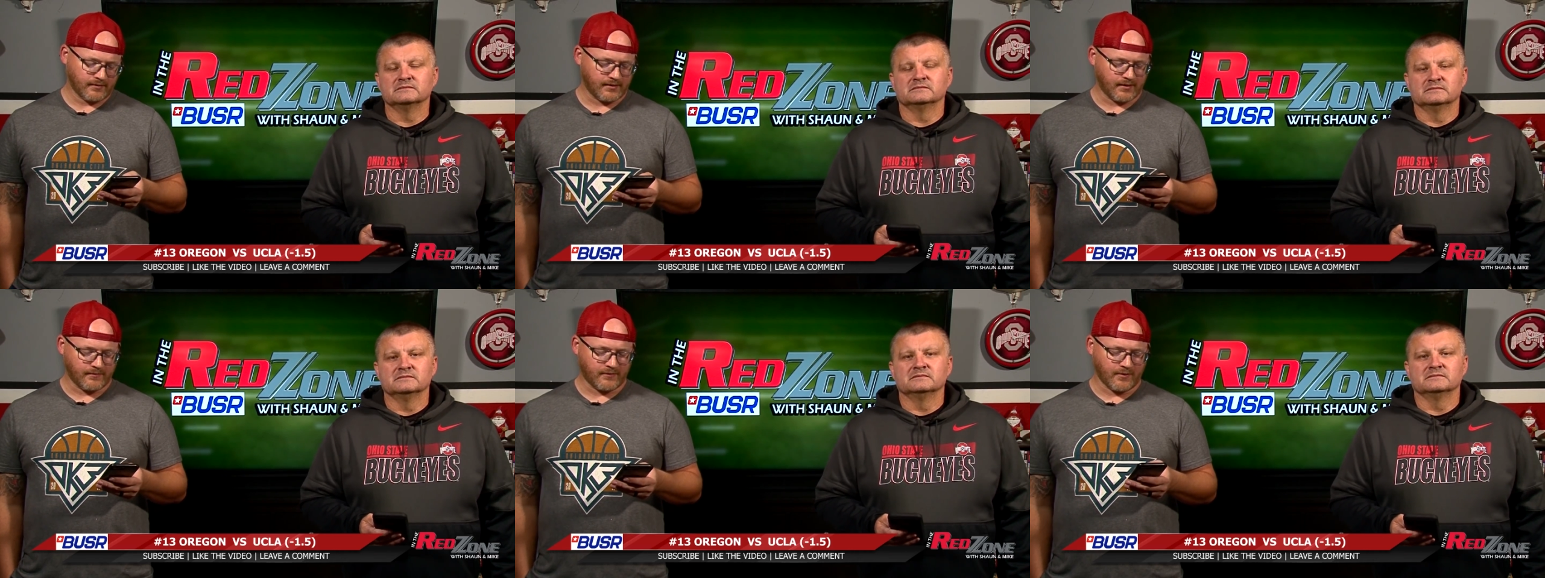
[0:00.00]

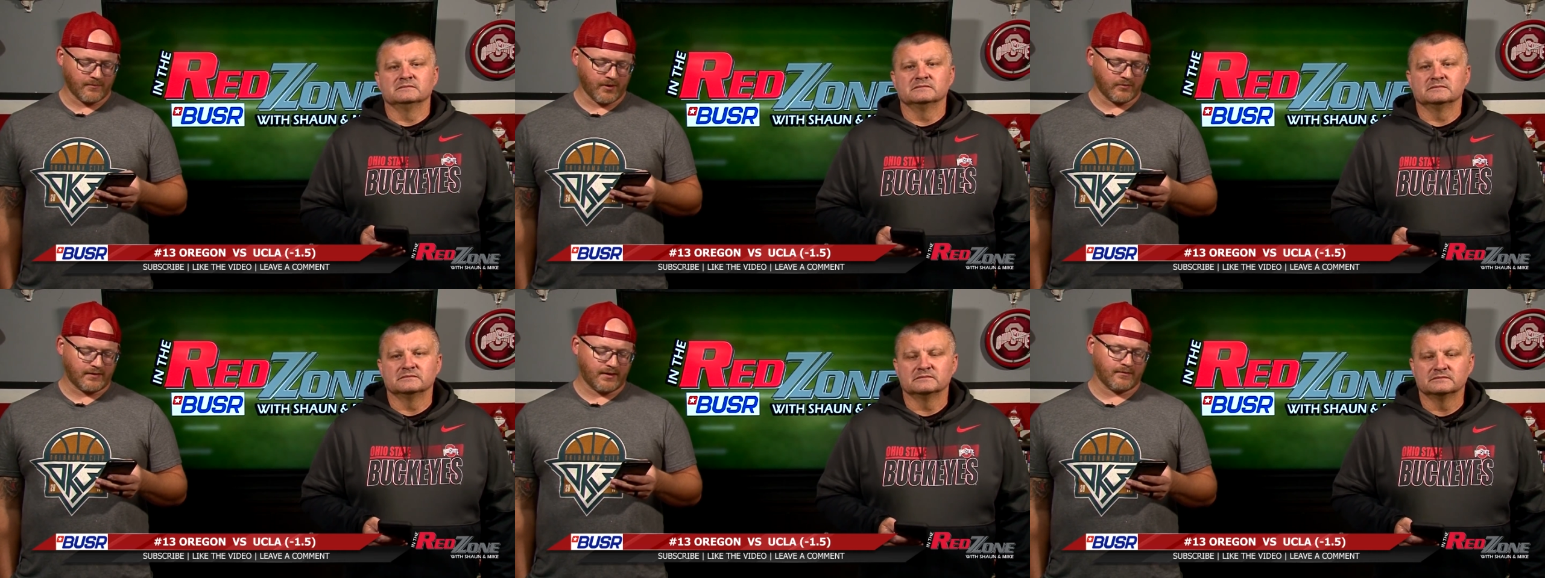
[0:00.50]
Speaker 1: Um, so
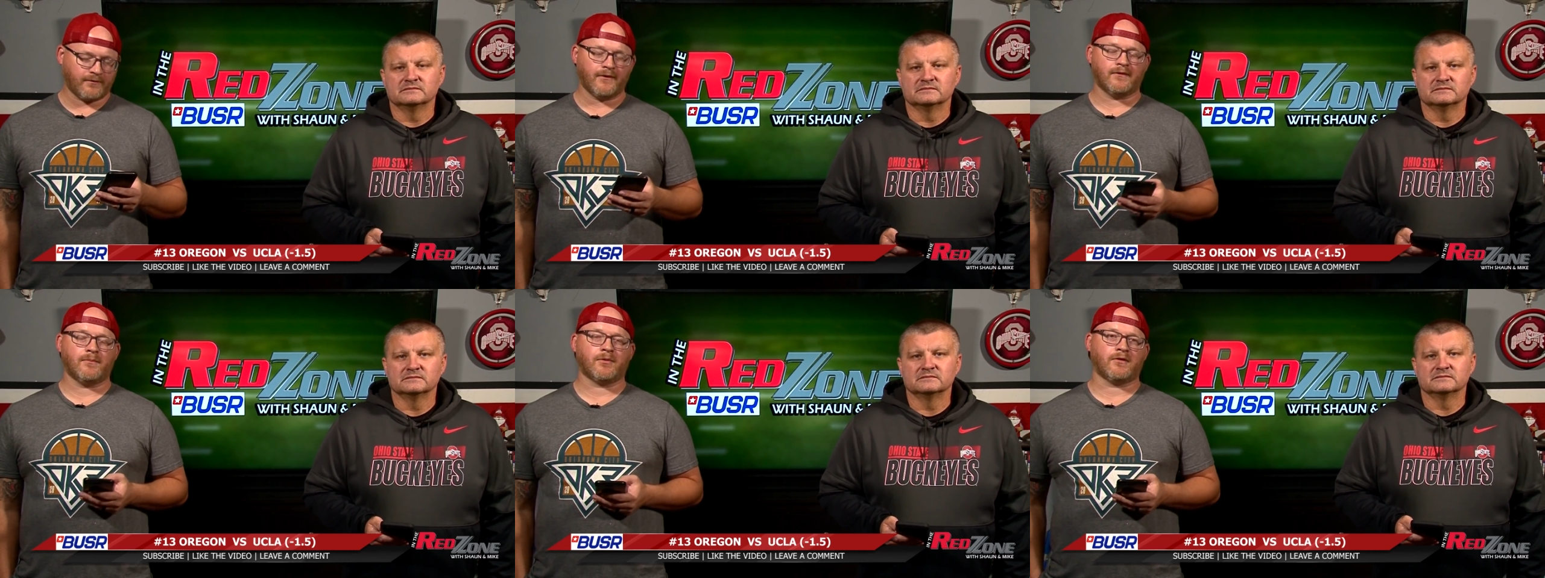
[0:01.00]
both teams
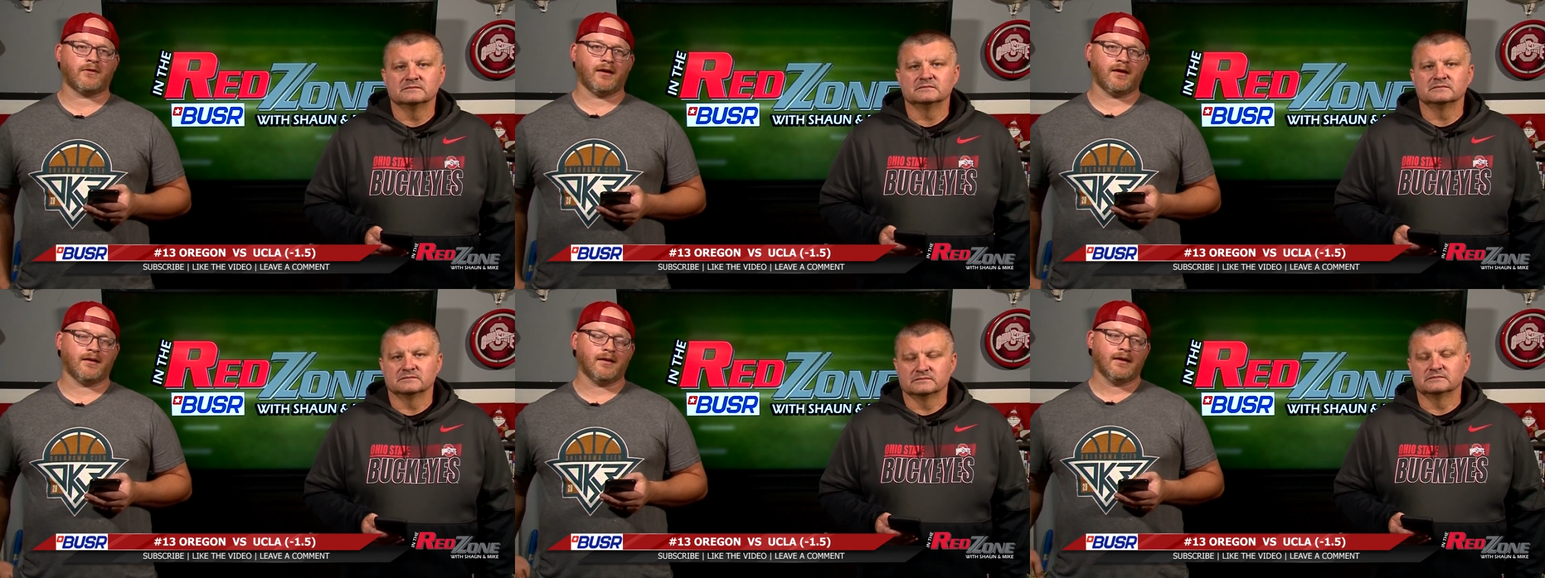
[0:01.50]

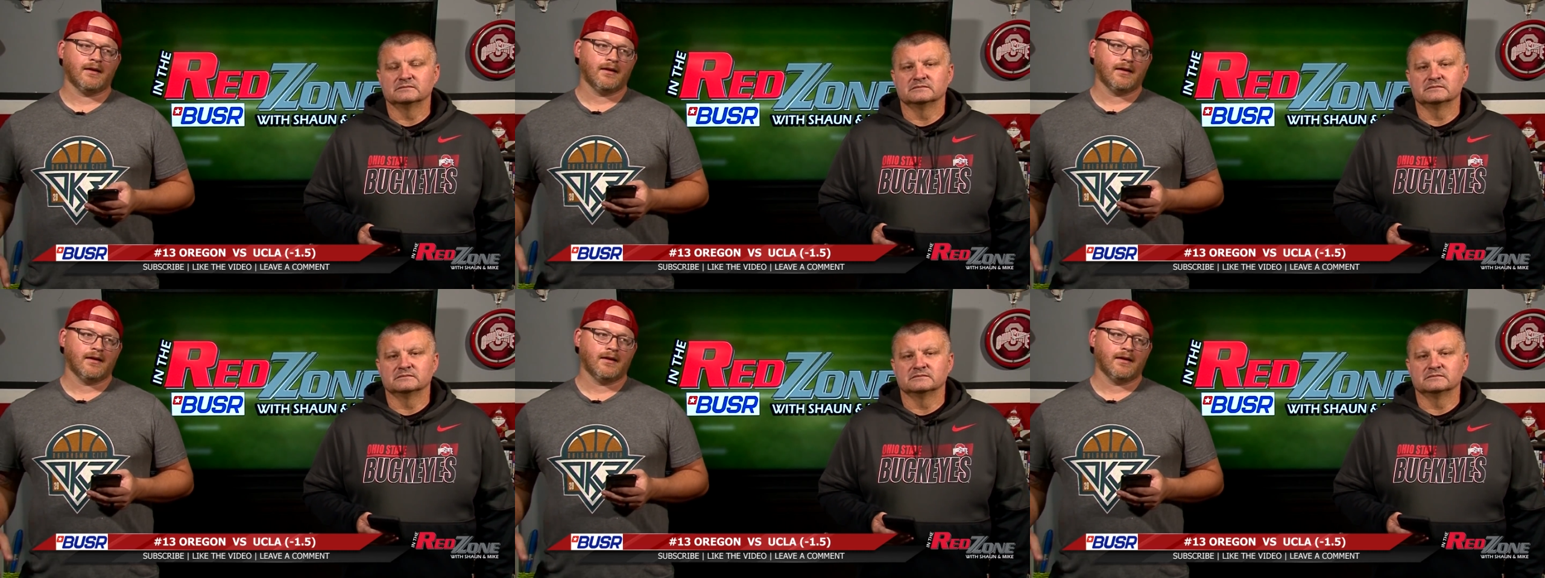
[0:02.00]
50%